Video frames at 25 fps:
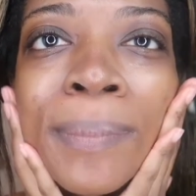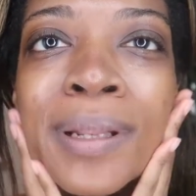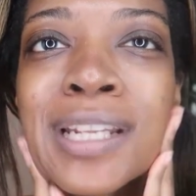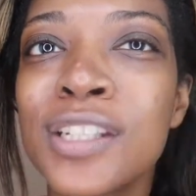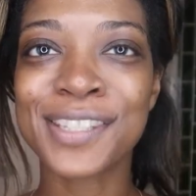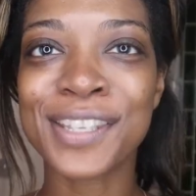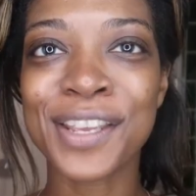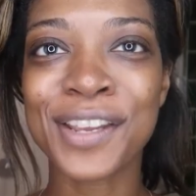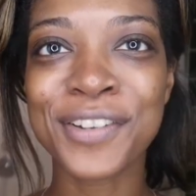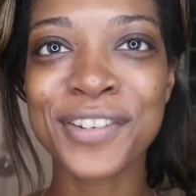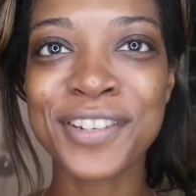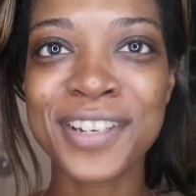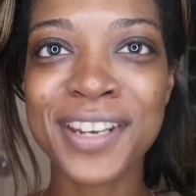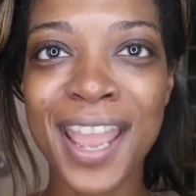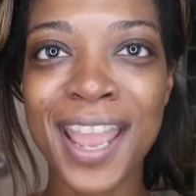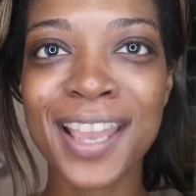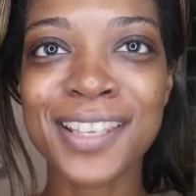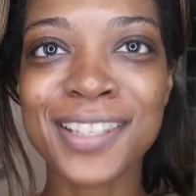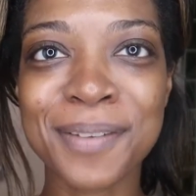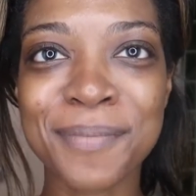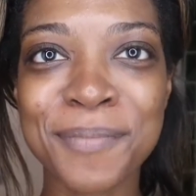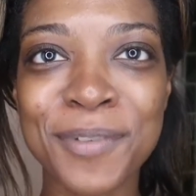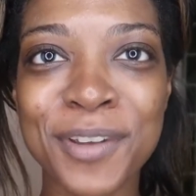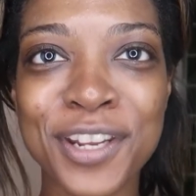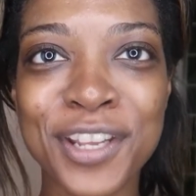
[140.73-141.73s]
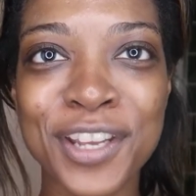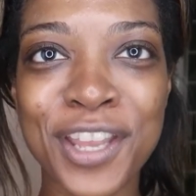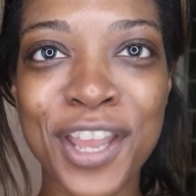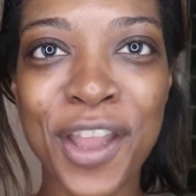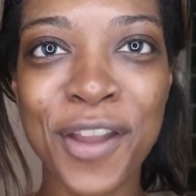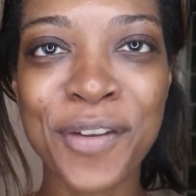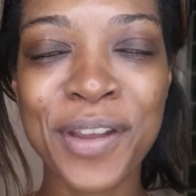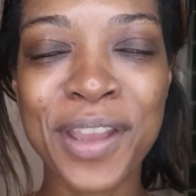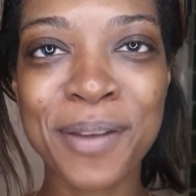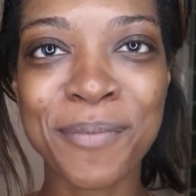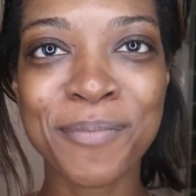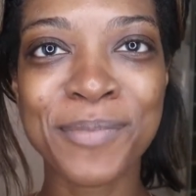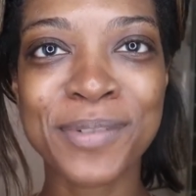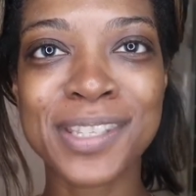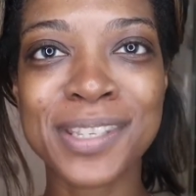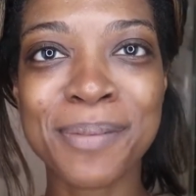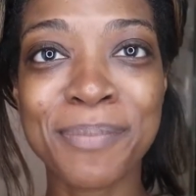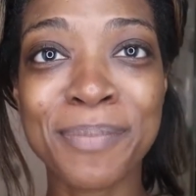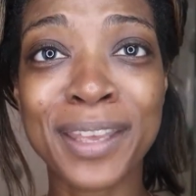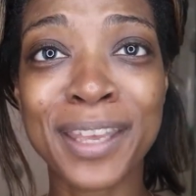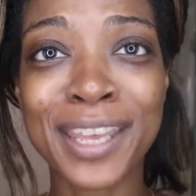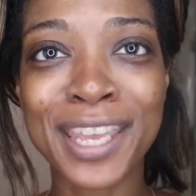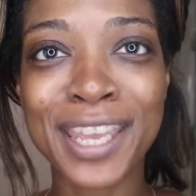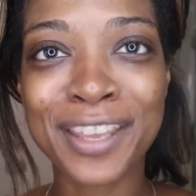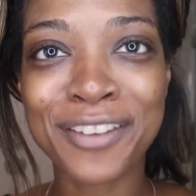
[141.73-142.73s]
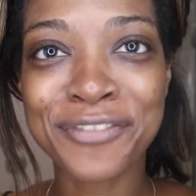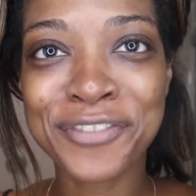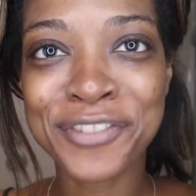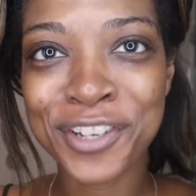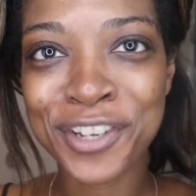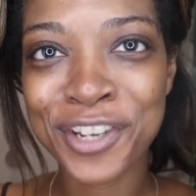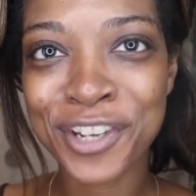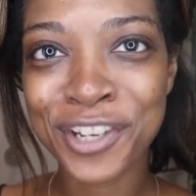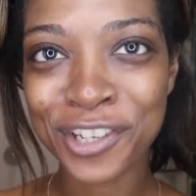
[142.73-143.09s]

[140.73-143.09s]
So next I'm gonna go in with something even